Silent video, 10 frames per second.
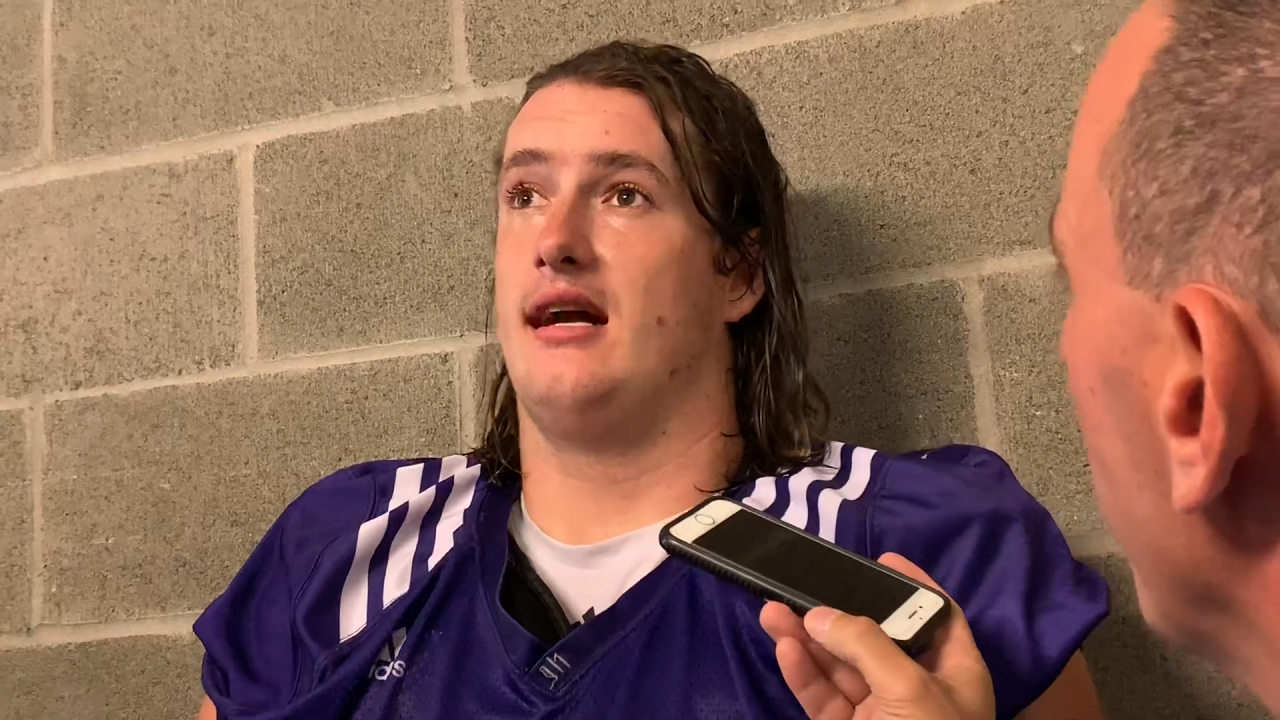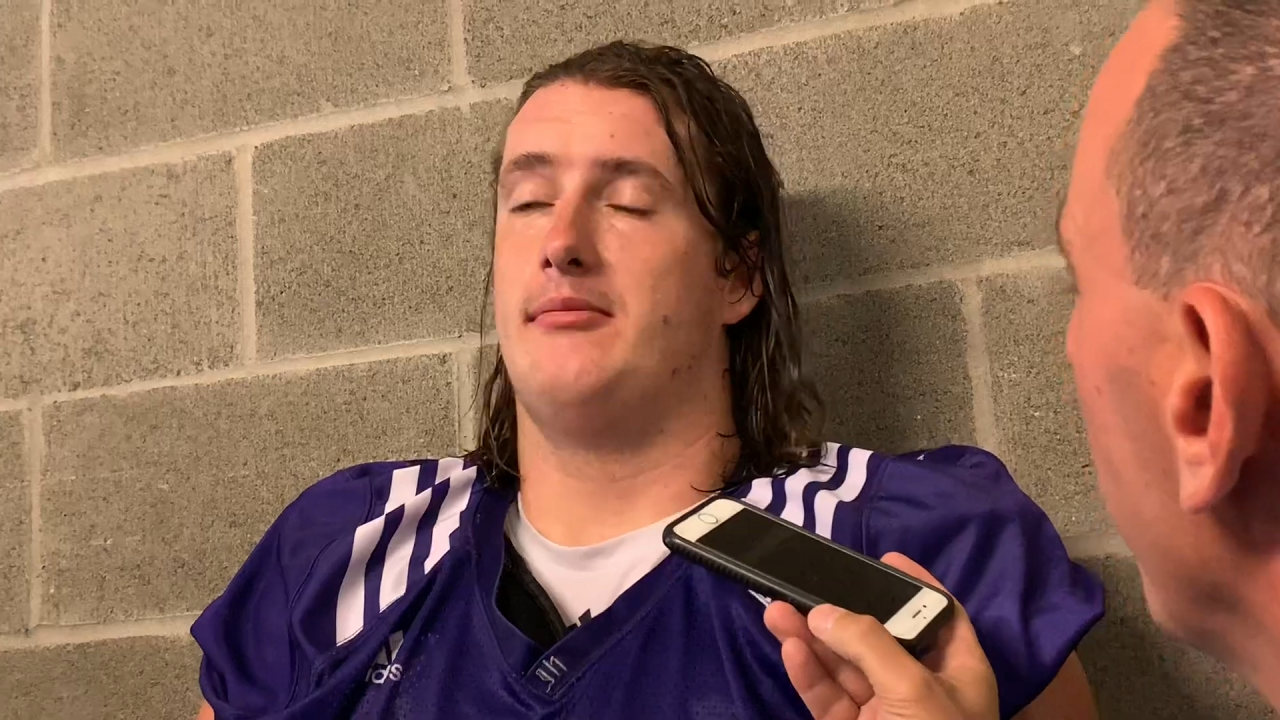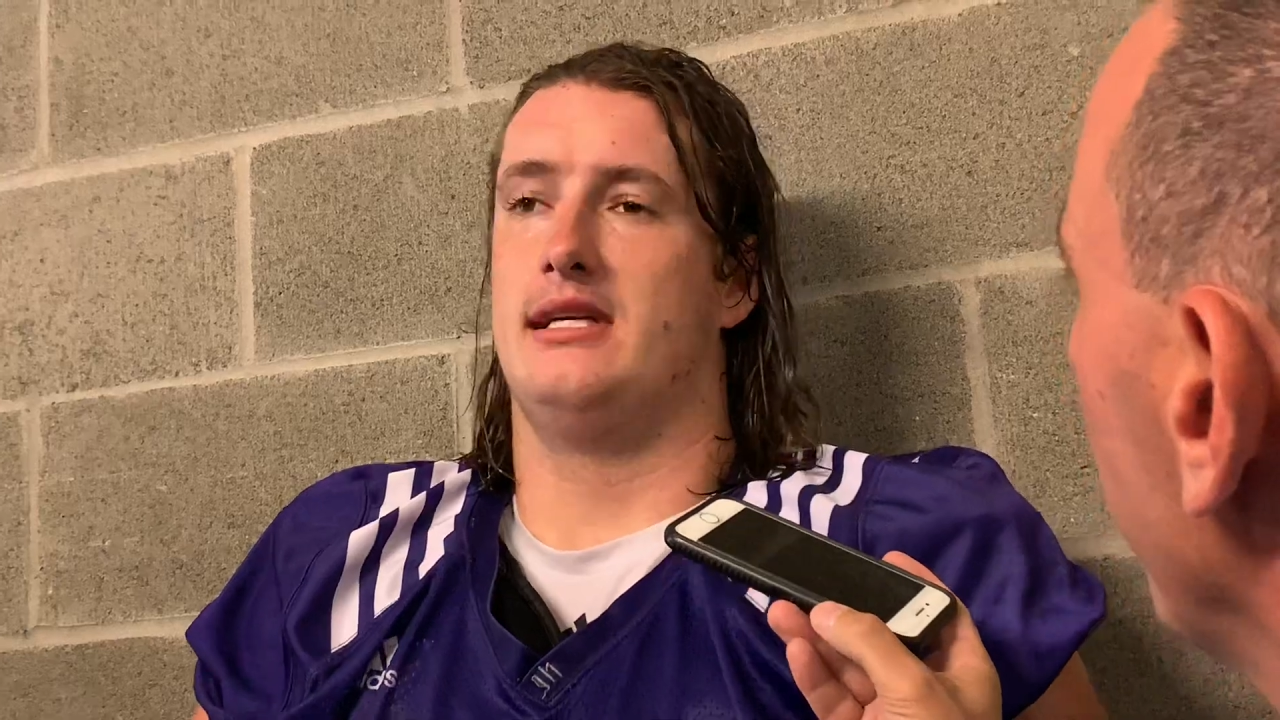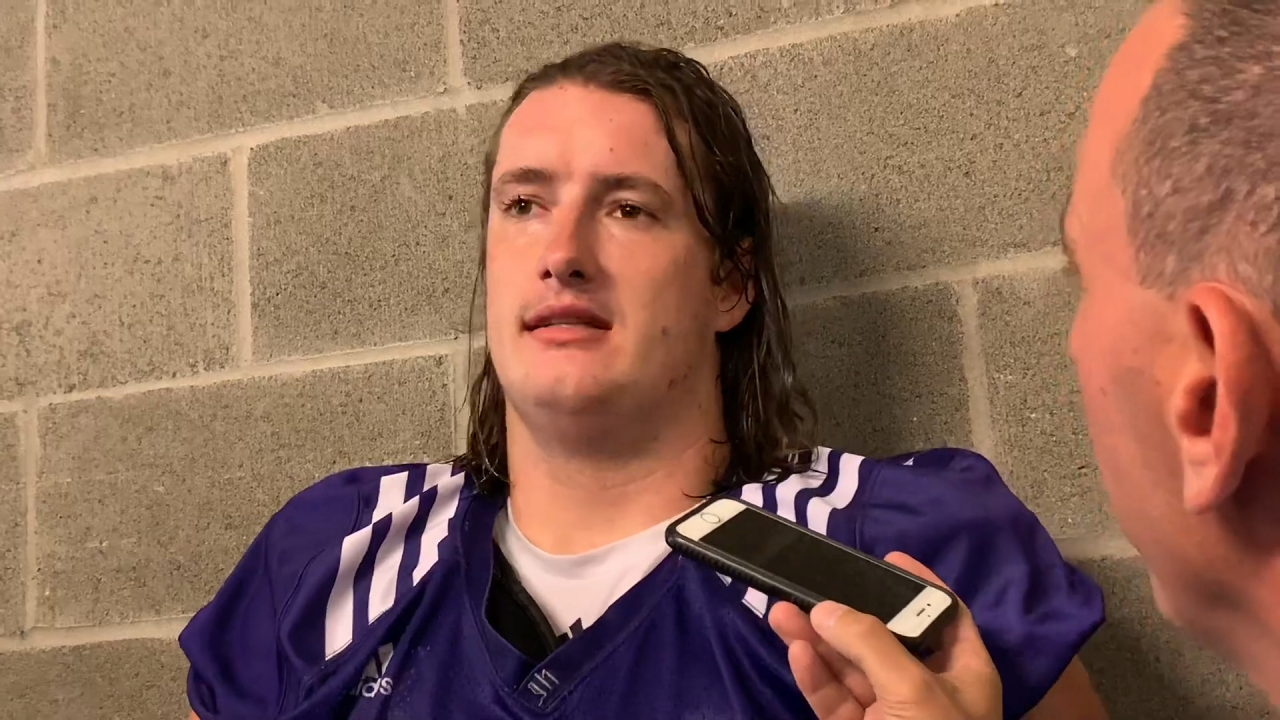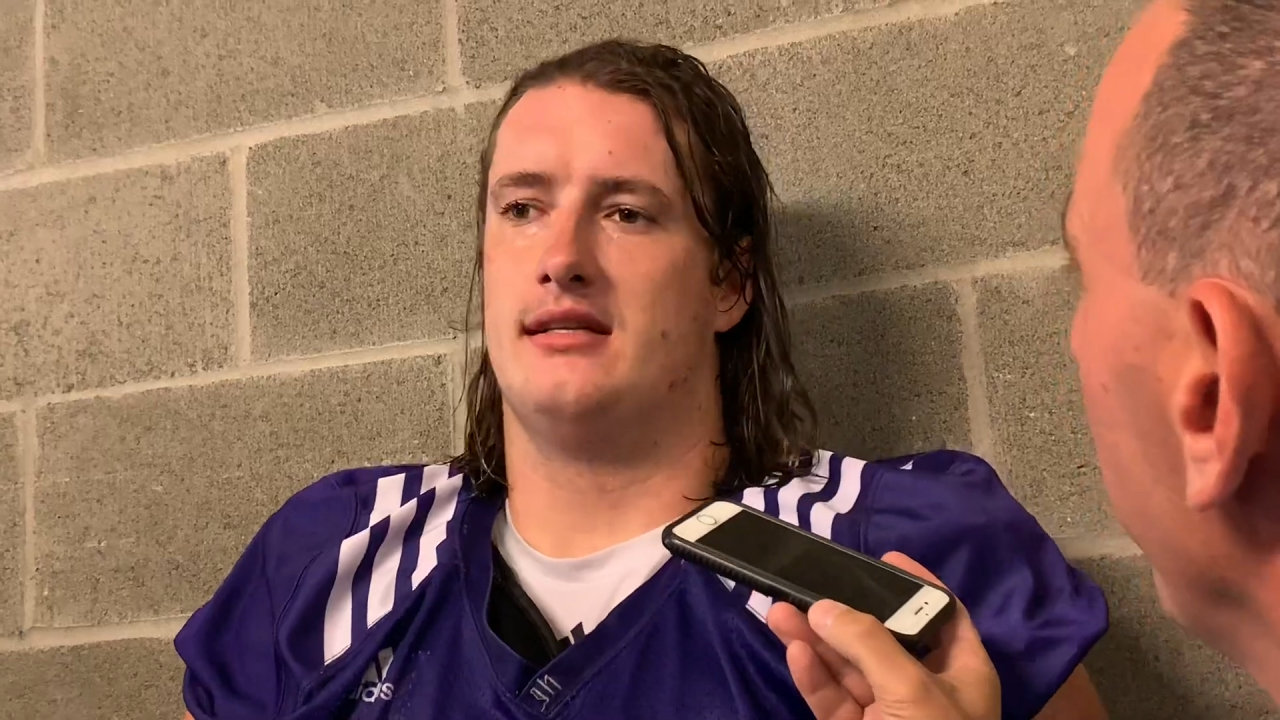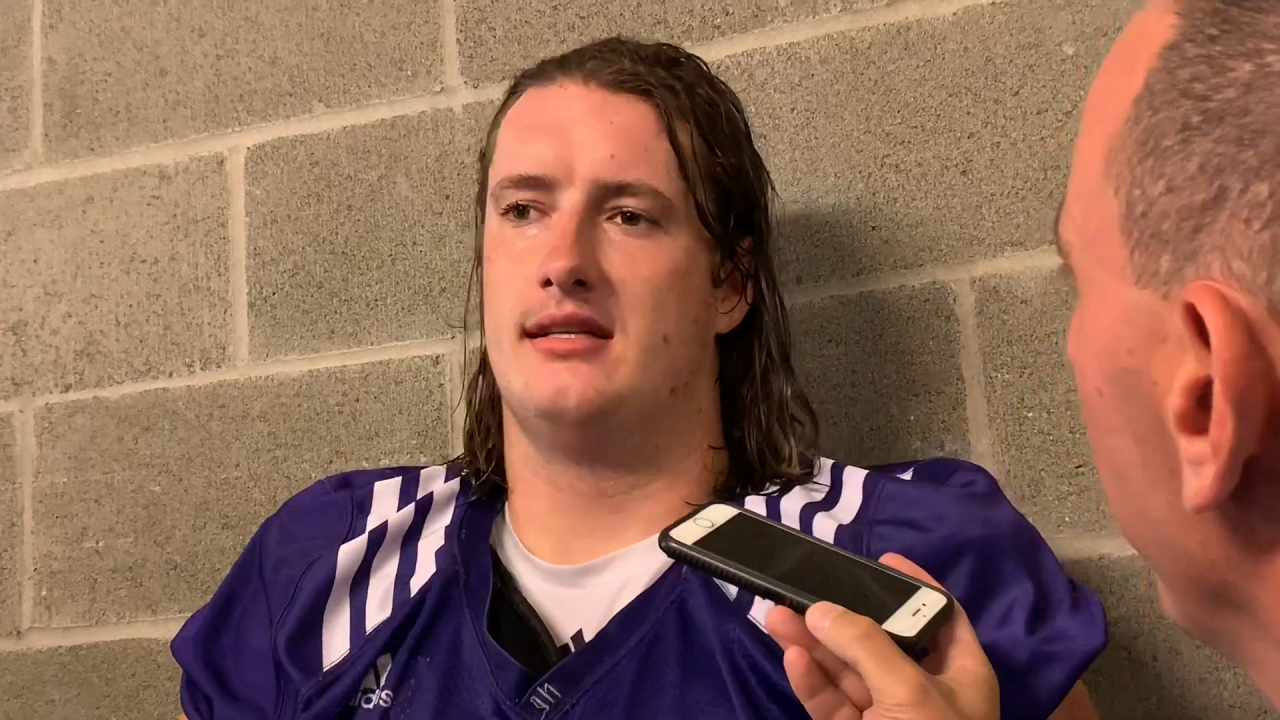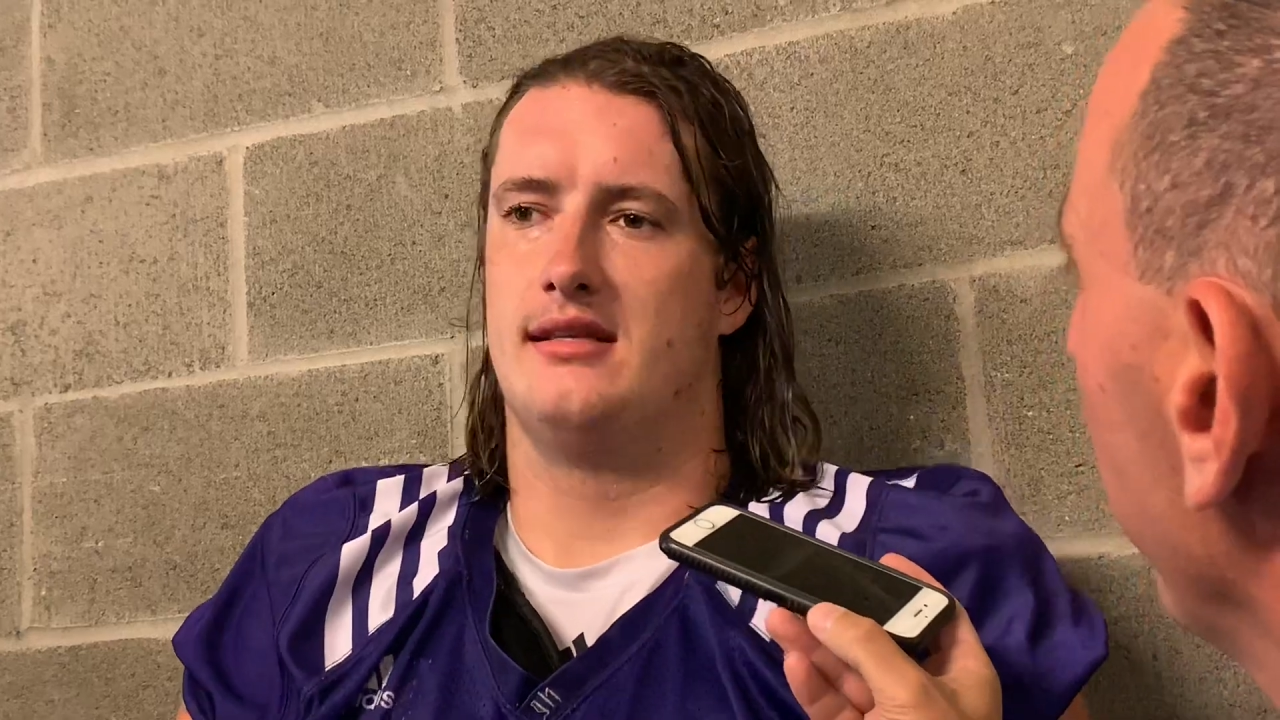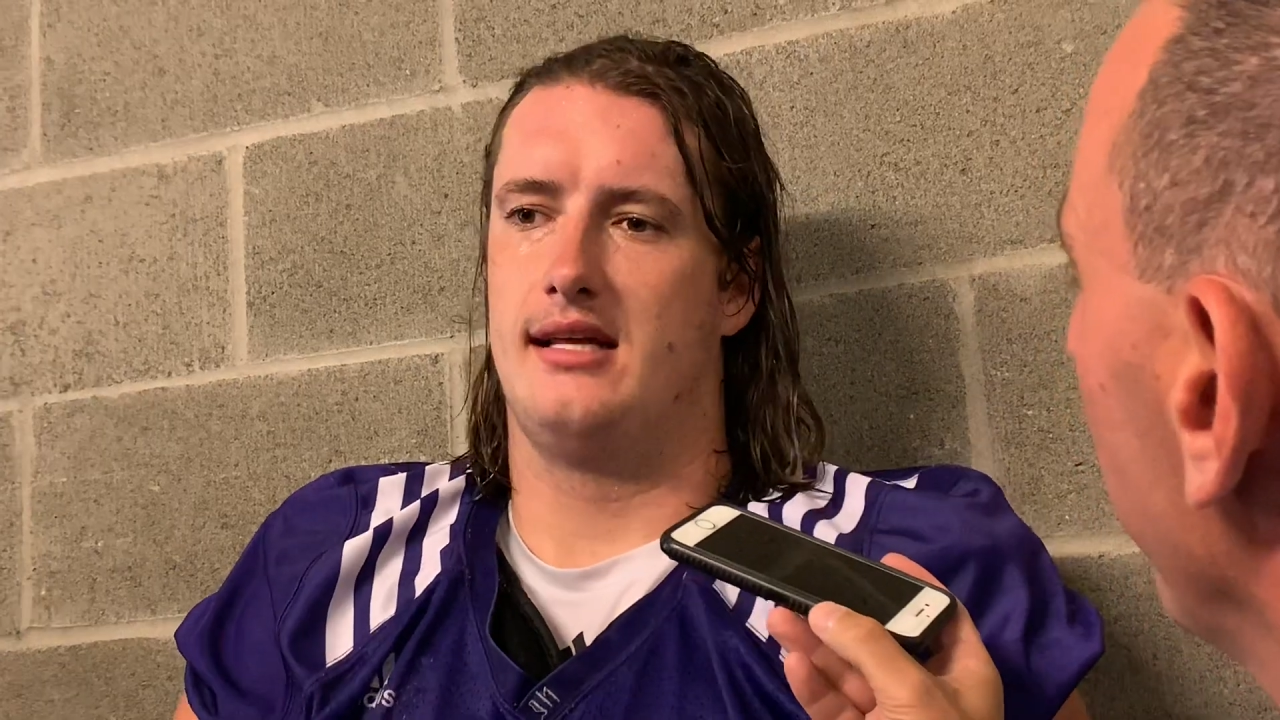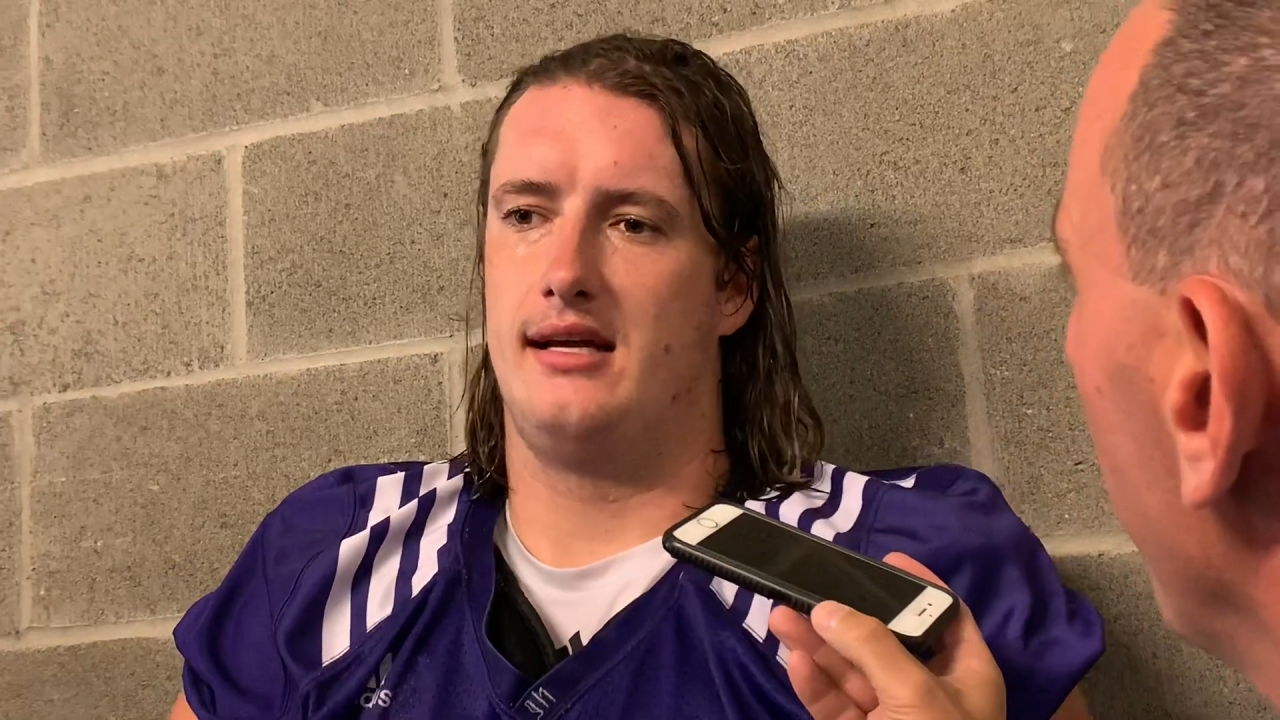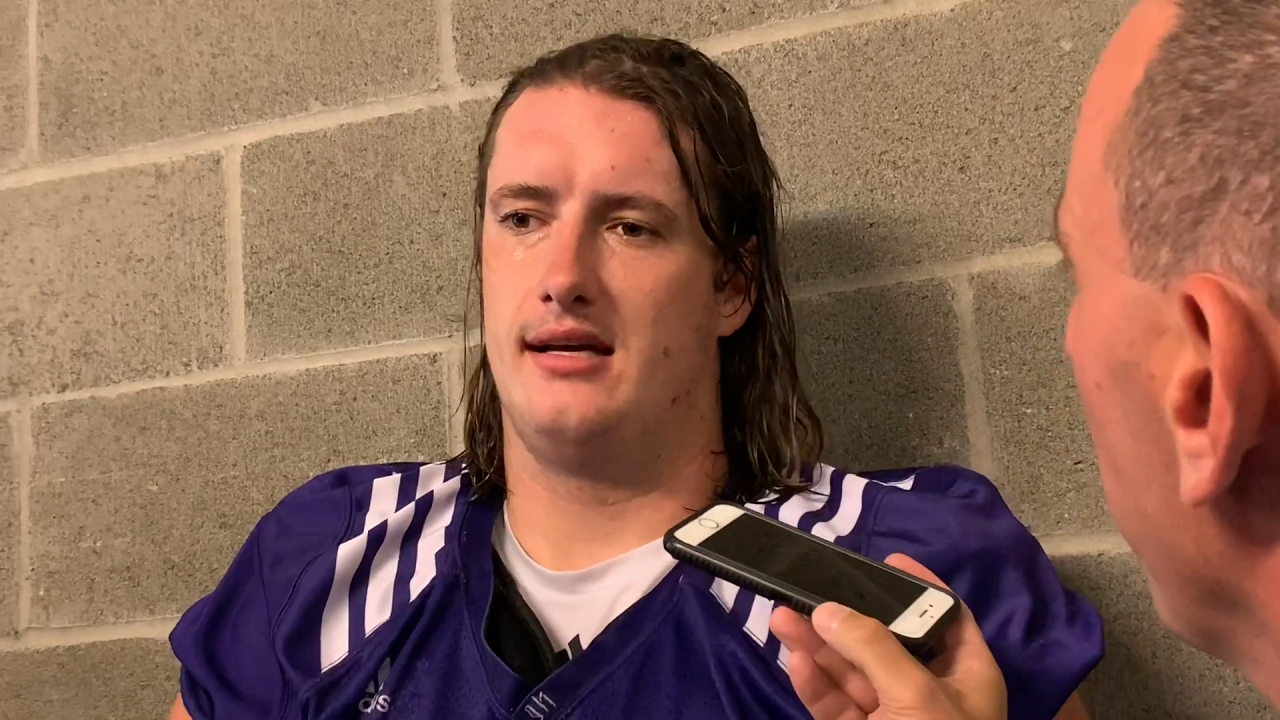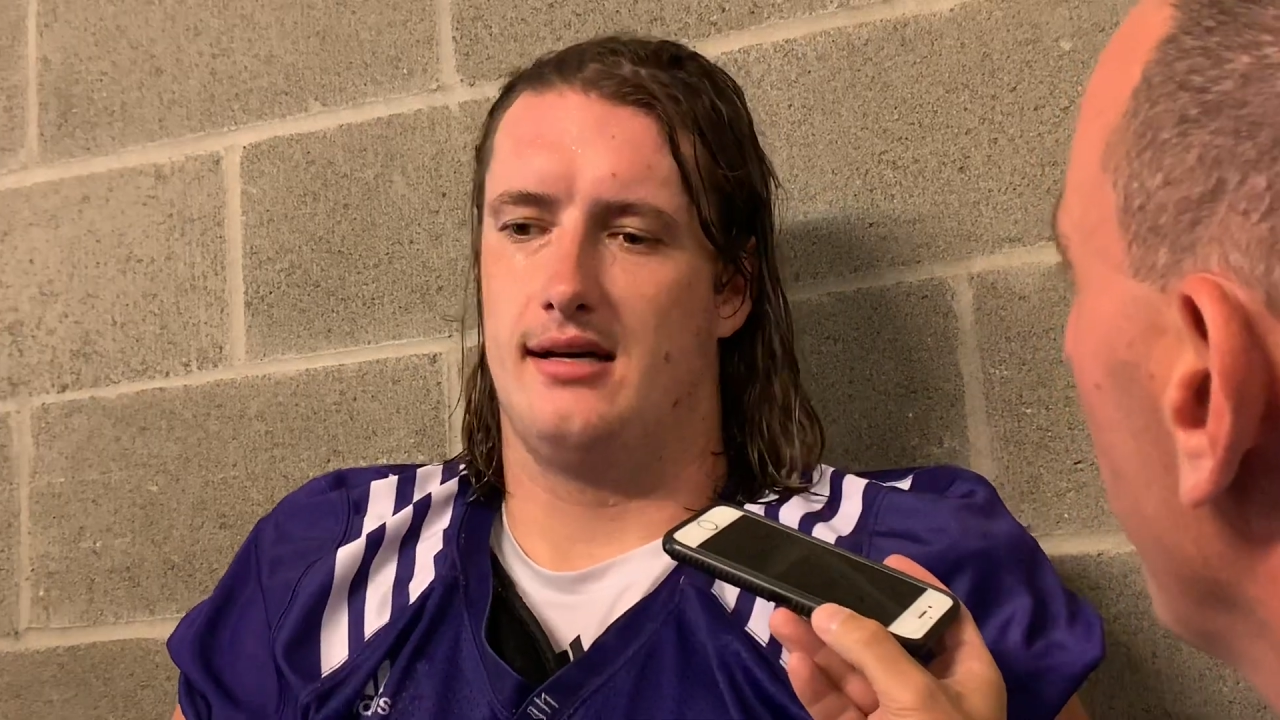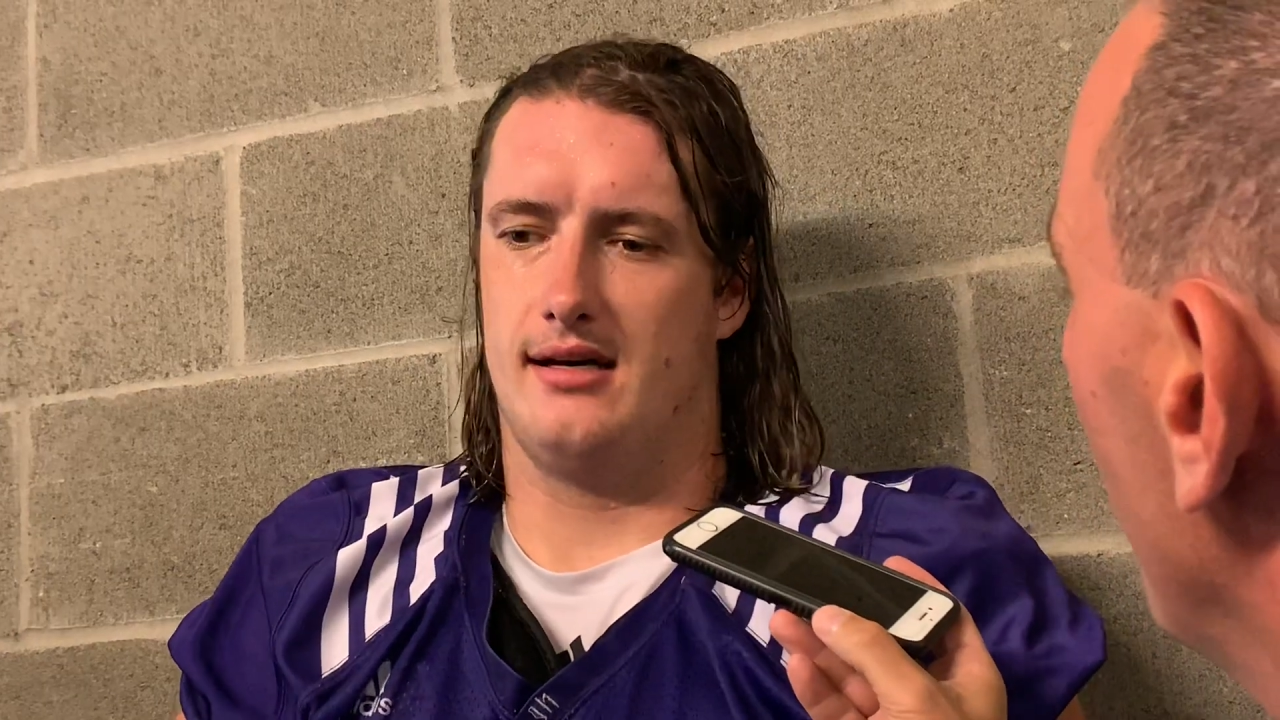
I mean, they